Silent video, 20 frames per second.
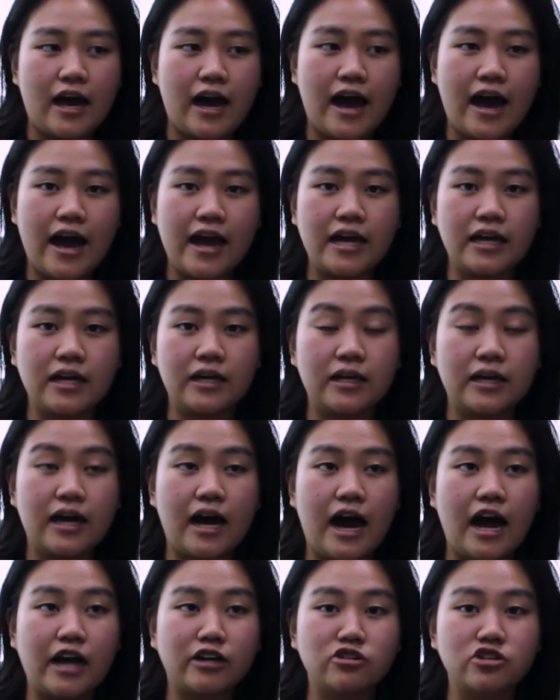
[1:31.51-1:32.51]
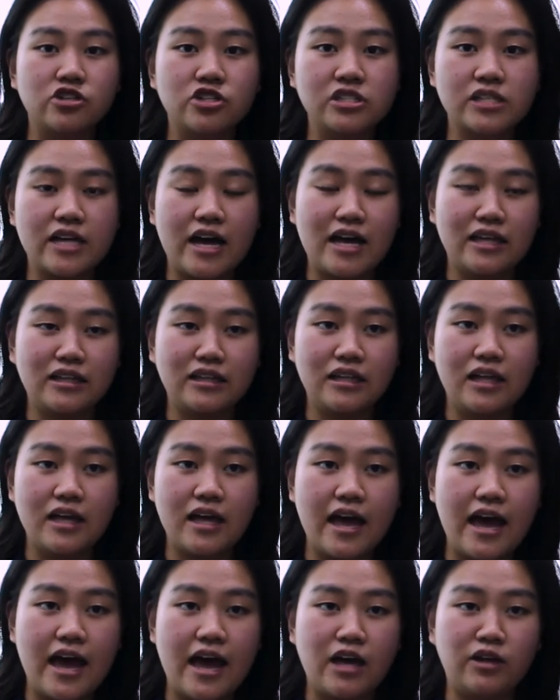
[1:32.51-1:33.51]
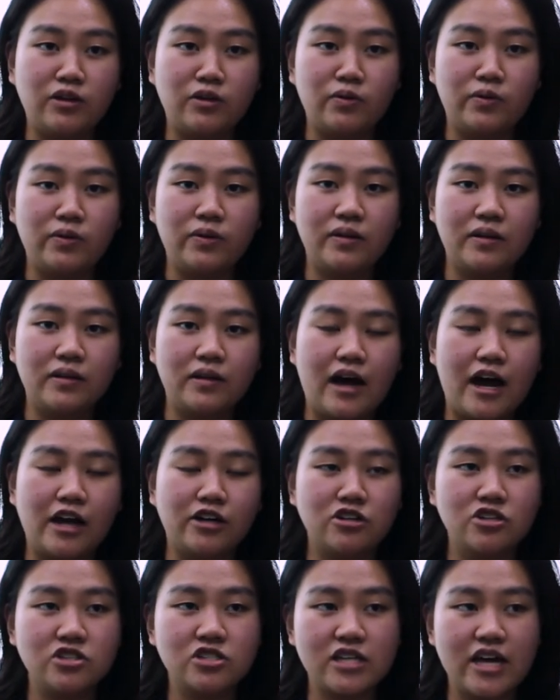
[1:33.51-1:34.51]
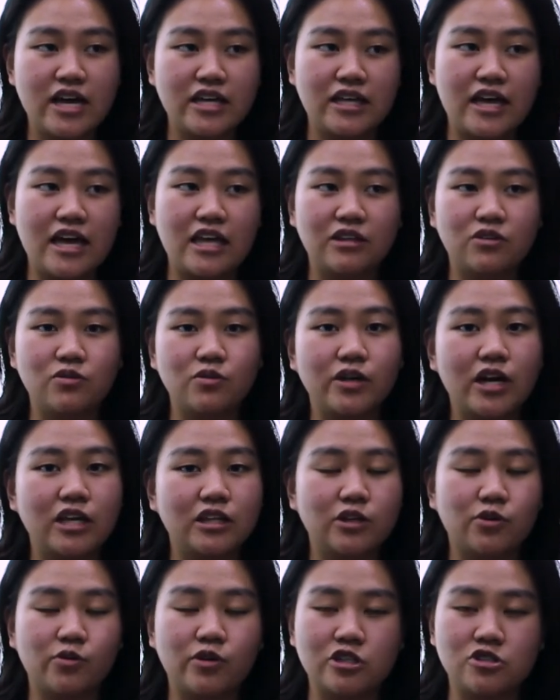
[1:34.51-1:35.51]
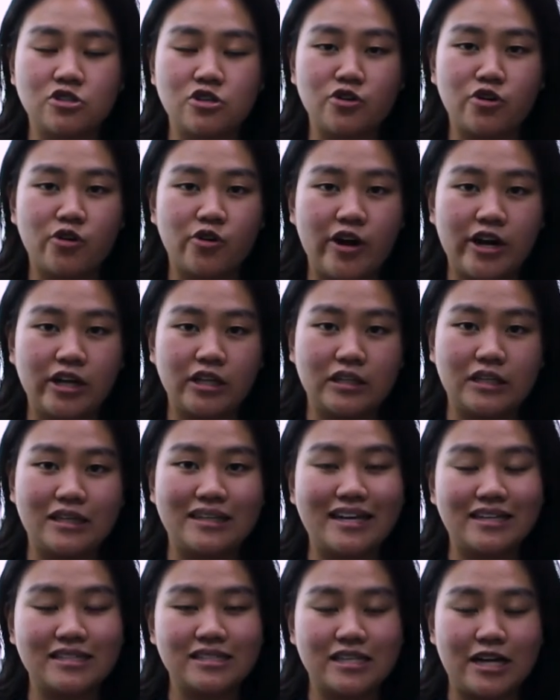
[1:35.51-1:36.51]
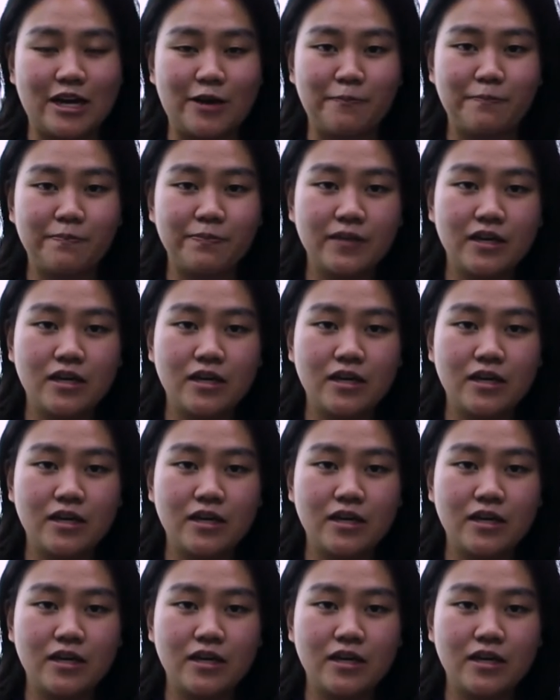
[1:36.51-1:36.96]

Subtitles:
I understand and to get the question correct the next time.